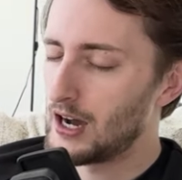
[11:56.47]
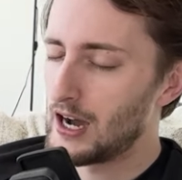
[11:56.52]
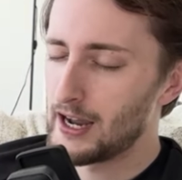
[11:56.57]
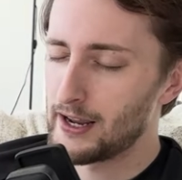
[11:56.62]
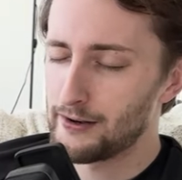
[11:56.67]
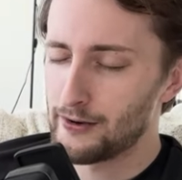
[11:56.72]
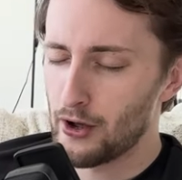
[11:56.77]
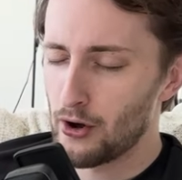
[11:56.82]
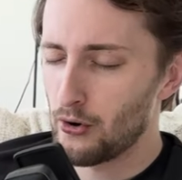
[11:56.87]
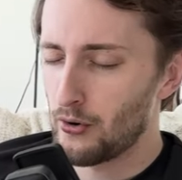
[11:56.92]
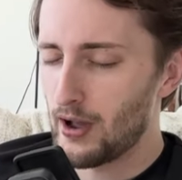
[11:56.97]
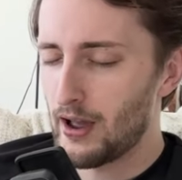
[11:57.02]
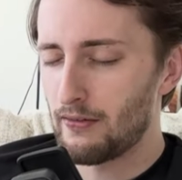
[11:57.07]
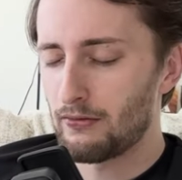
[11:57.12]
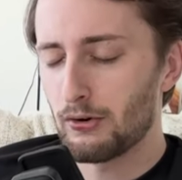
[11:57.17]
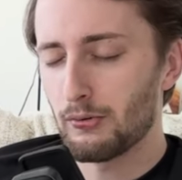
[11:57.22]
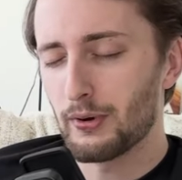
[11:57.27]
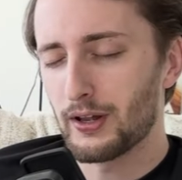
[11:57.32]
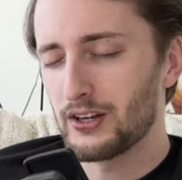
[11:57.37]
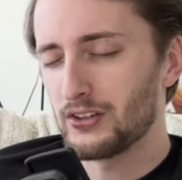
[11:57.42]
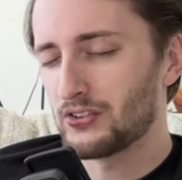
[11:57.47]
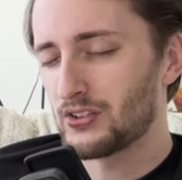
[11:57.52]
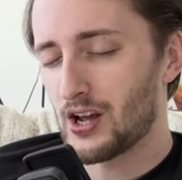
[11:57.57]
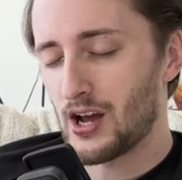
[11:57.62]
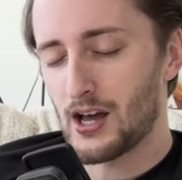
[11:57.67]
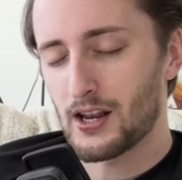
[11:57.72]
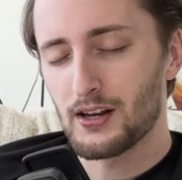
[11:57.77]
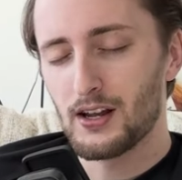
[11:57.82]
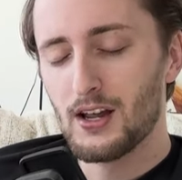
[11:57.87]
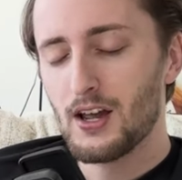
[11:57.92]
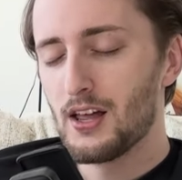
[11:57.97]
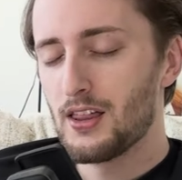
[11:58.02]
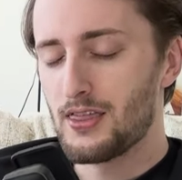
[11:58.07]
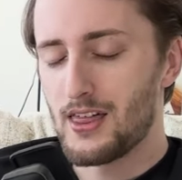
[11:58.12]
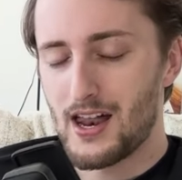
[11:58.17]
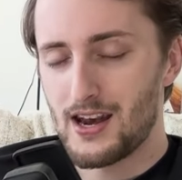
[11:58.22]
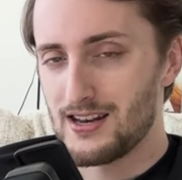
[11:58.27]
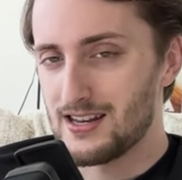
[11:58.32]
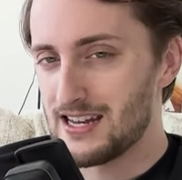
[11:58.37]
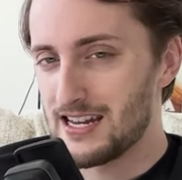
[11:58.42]
I know everybody's got
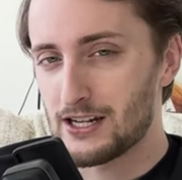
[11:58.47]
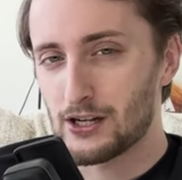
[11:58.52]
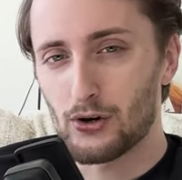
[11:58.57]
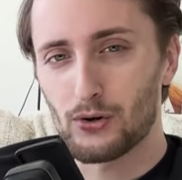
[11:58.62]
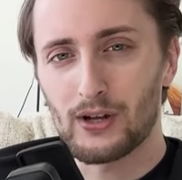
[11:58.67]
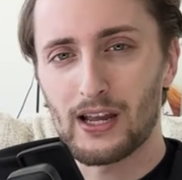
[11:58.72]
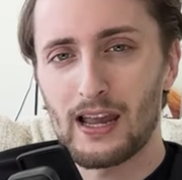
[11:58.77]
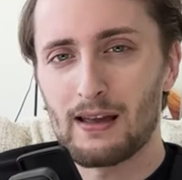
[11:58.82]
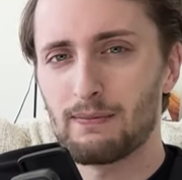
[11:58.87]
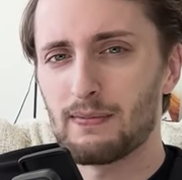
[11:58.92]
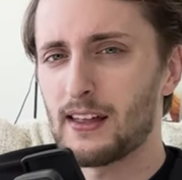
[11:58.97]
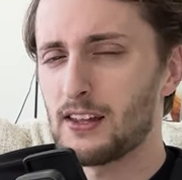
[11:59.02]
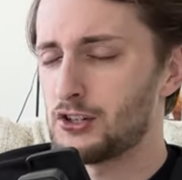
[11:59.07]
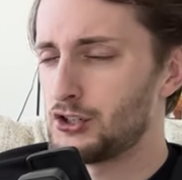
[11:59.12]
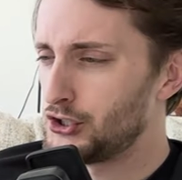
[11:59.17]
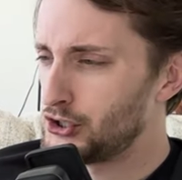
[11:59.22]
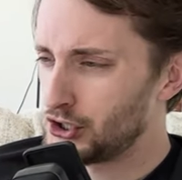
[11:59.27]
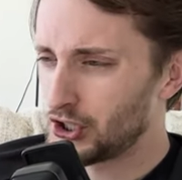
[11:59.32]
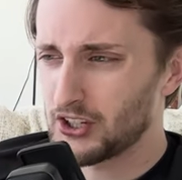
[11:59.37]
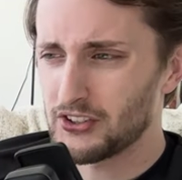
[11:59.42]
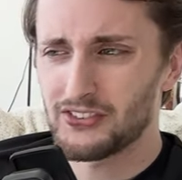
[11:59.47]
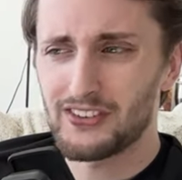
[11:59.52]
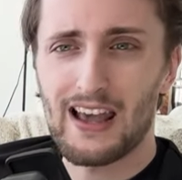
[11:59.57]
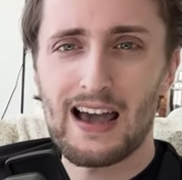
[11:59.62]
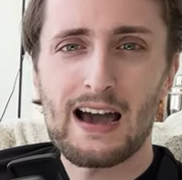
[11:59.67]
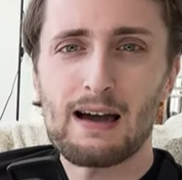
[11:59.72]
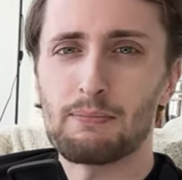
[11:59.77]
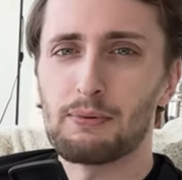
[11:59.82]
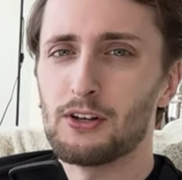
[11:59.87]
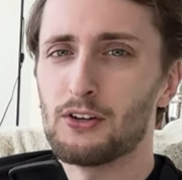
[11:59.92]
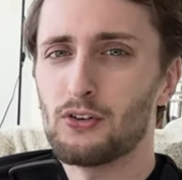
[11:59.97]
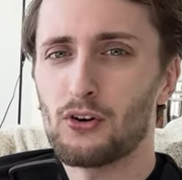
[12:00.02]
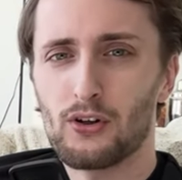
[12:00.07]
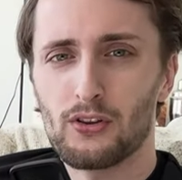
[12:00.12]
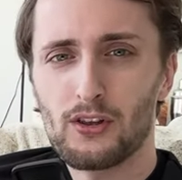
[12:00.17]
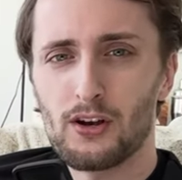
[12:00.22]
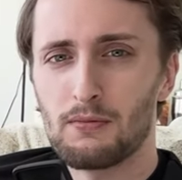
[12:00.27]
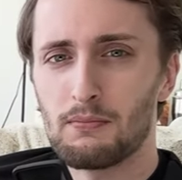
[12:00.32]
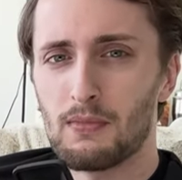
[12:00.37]
that Neeko game that just happened on their